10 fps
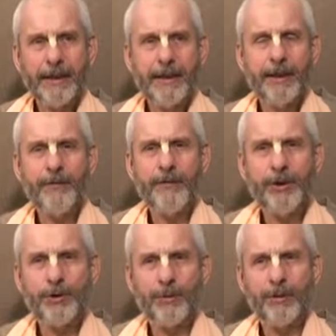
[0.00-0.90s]

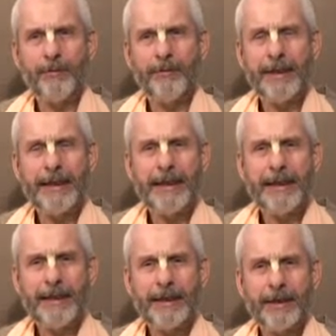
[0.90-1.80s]
Individual,
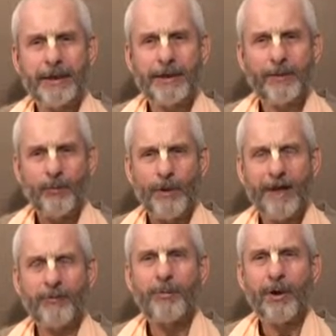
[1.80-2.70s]
we
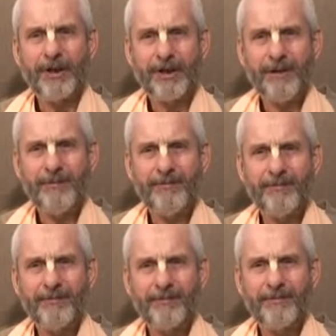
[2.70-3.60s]
have a body,
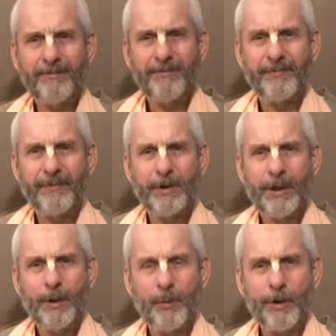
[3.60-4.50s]

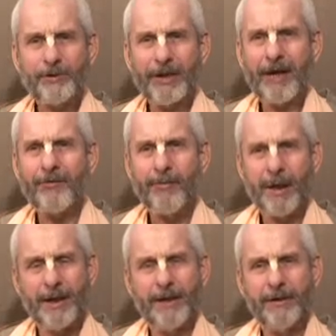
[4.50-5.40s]
we also have a
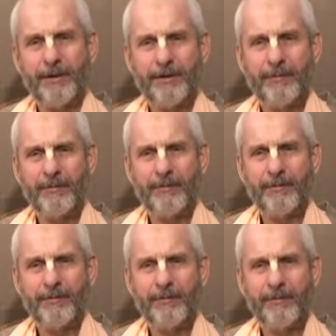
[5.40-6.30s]
mind.
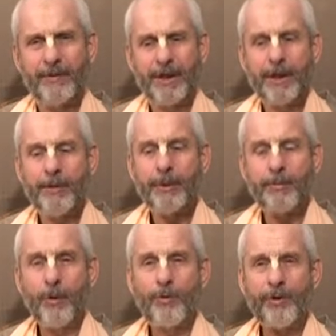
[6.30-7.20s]
But
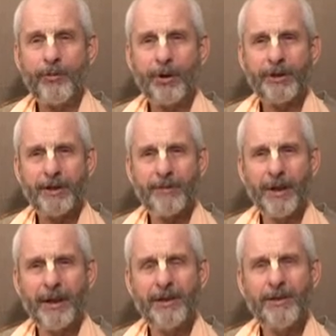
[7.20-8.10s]
more than the body and the
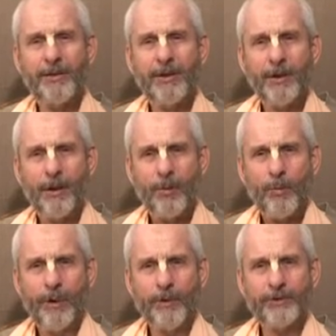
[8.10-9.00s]
mind,
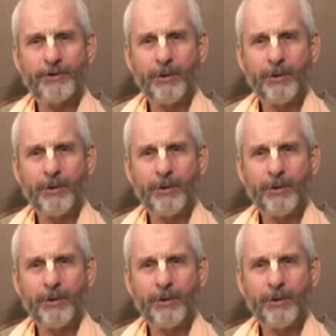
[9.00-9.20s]
we can